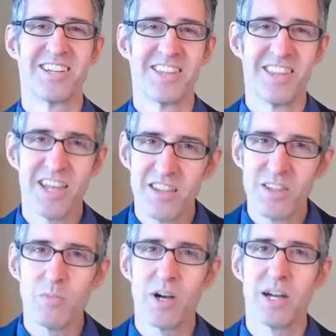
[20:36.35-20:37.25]
then the
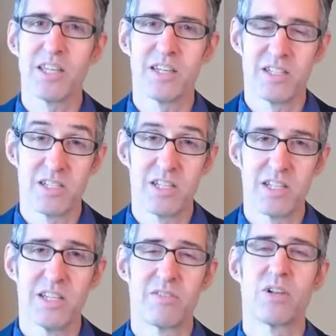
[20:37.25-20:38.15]
body is
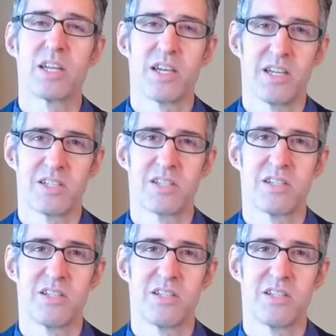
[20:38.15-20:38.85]
delivering us